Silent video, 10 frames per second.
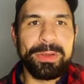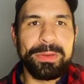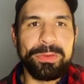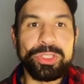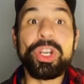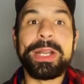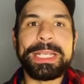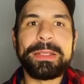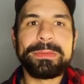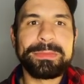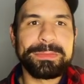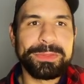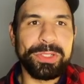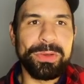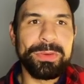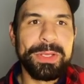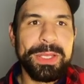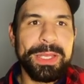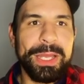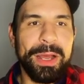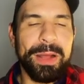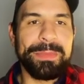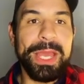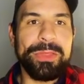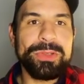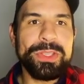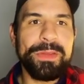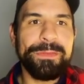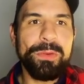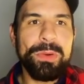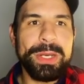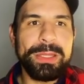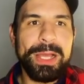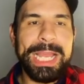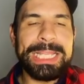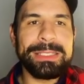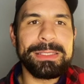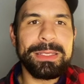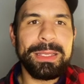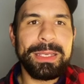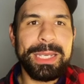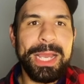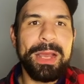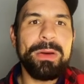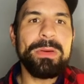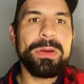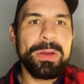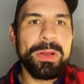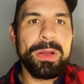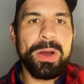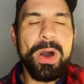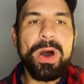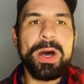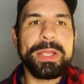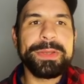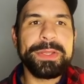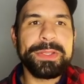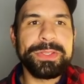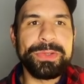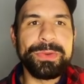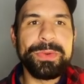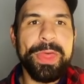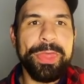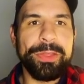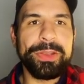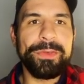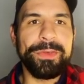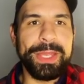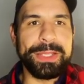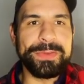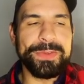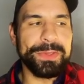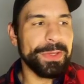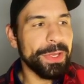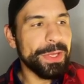or Johnny. So, um, yeah, those are the forward lines. Now on to the defense.